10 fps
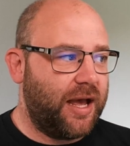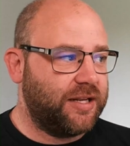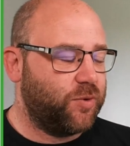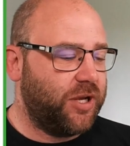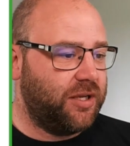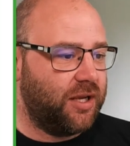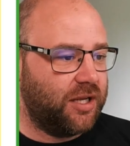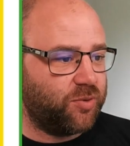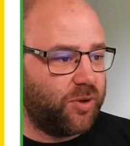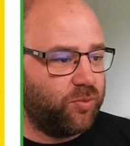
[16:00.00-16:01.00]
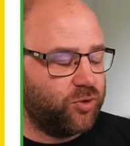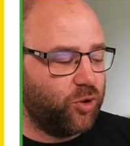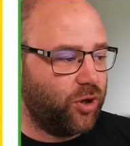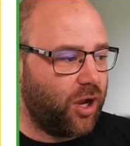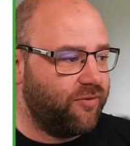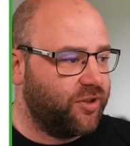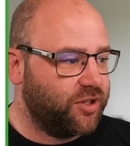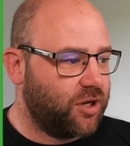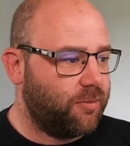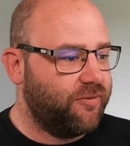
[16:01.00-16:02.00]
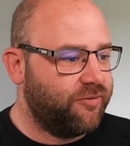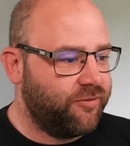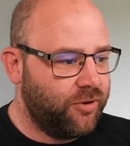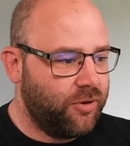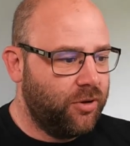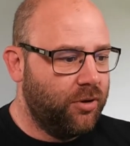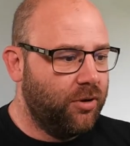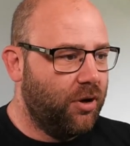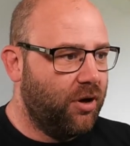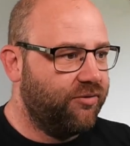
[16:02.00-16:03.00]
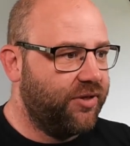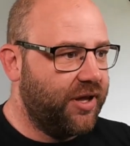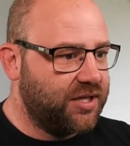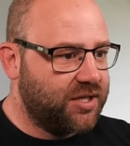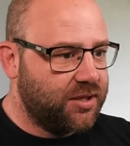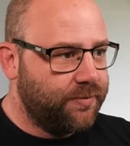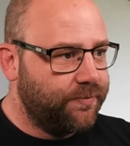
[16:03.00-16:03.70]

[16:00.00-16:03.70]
as we talk over the top of this.